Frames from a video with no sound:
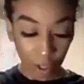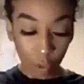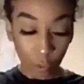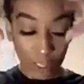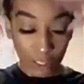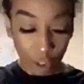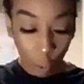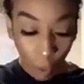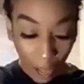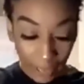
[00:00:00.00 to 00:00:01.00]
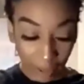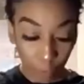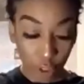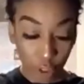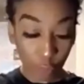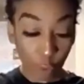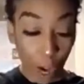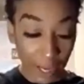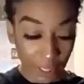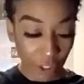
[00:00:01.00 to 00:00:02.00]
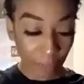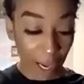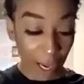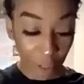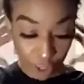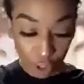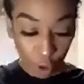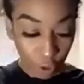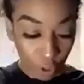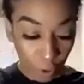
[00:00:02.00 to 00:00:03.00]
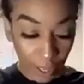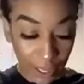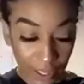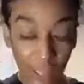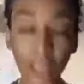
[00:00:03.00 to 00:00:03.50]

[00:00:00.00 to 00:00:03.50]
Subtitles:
when it's quiet, when you've quieted your mind, there's no noise,